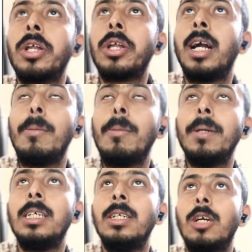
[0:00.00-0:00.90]
click on
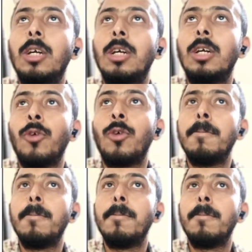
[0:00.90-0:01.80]
create VPC
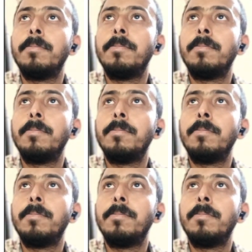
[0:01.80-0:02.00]
network.